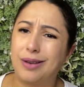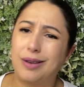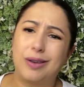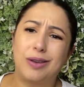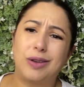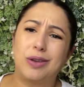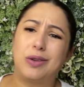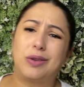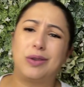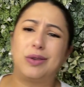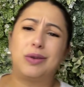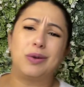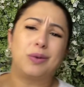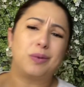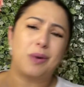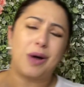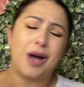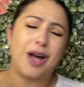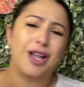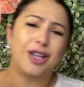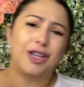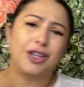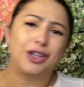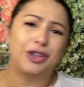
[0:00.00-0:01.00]
you
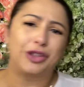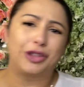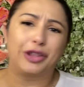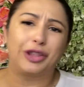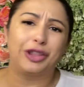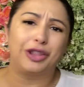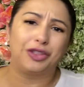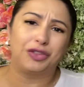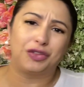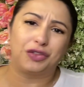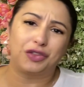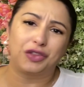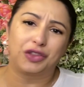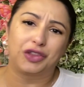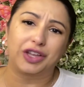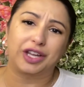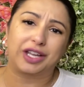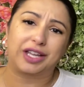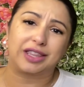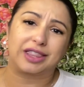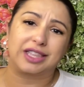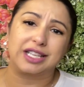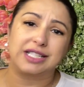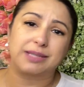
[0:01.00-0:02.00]
all
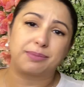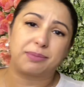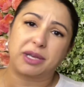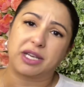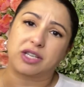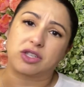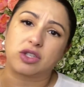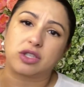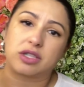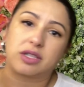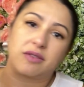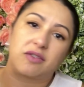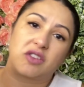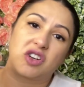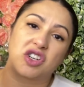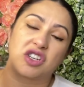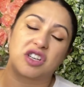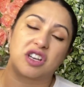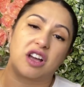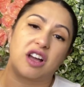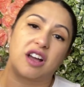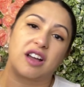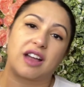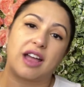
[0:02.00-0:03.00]
look at these pictures of her
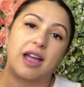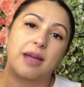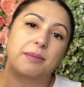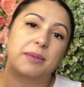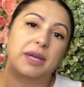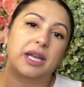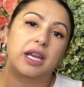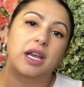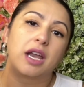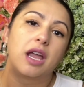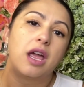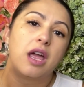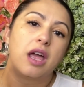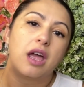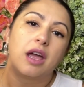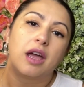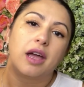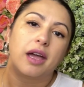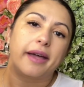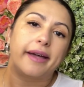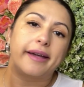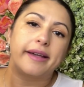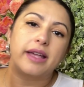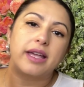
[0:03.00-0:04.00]
dog. I mean,
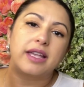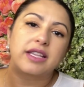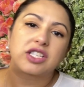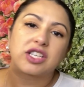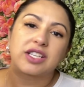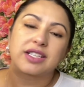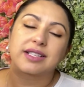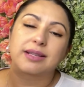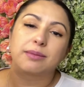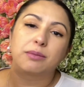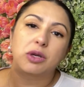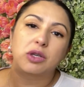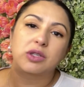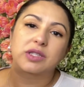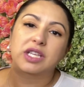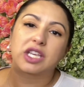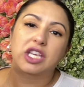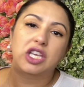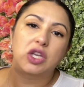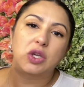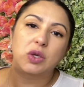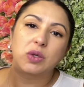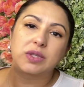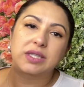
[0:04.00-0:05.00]
it's just the most
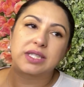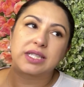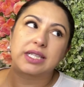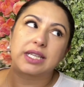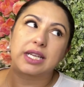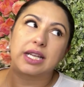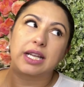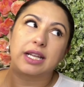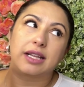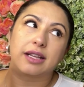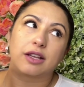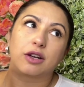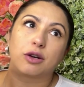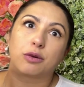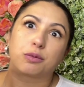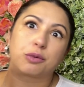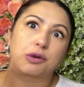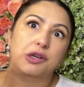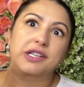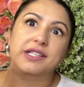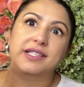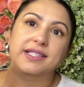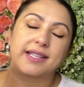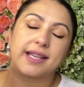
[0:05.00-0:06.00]
cutesy little
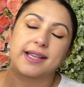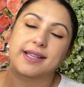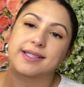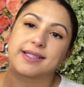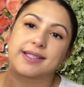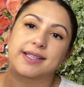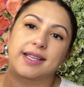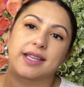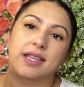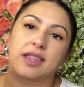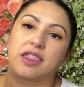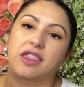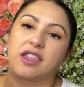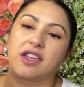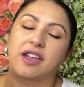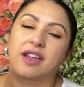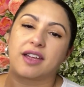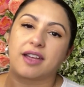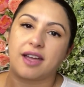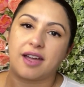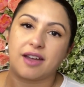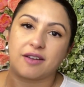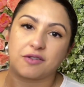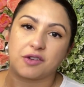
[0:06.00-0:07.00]
princessy
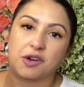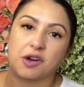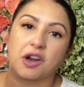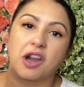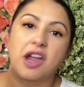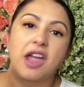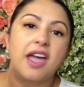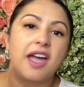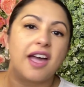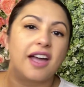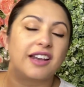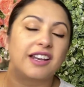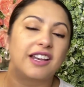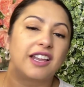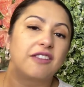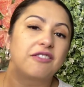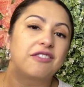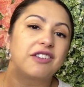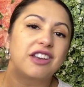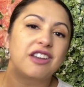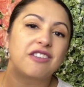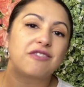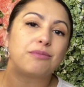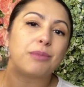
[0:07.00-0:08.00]
thing ever. And
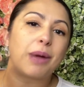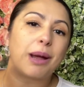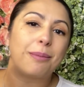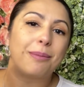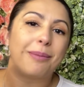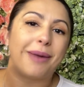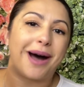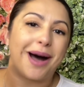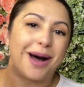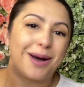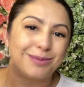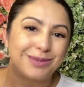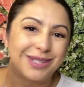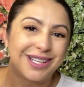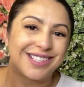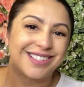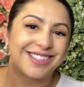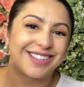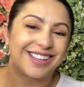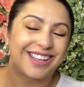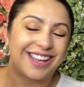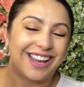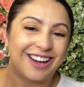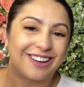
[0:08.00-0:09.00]
even if my mom
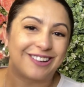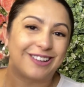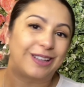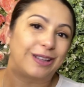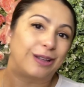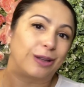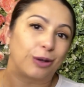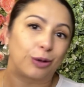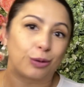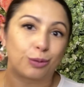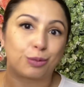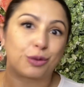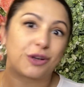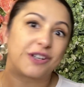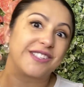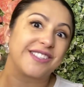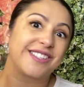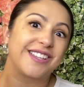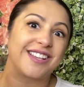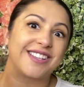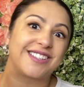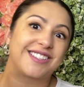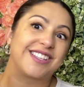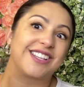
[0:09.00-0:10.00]
doesn't carry little
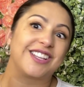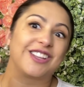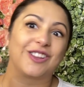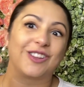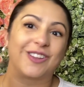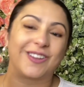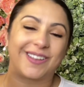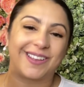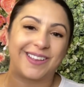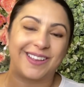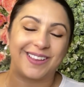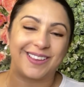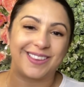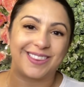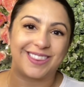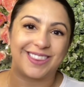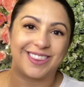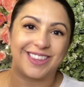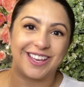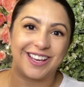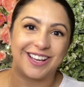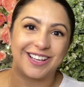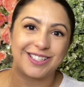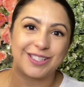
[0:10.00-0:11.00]
princessy looking
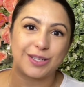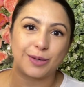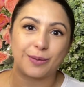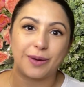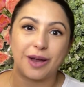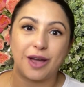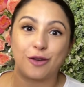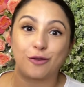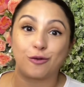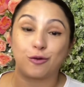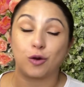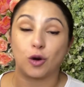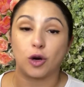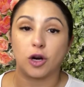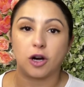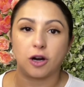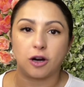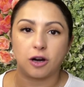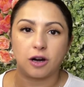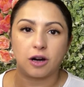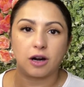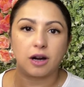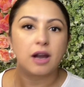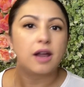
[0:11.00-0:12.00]
things around for
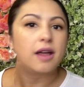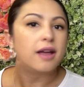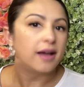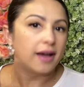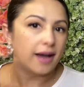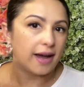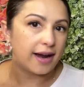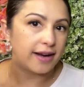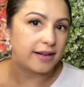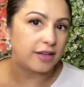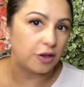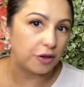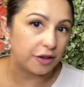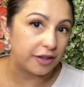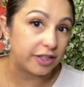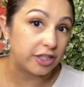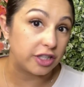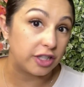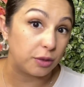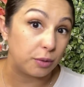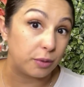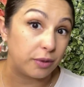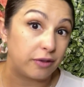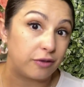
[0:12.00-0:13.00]
her, I know that
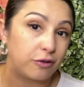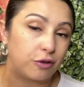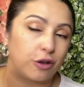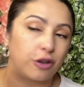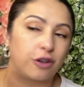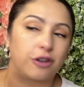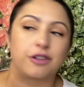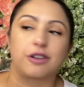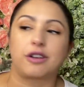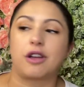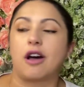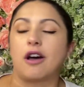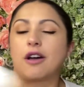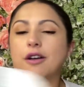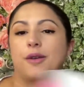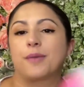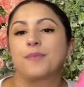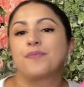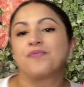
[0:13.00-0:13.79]
she will for her dog.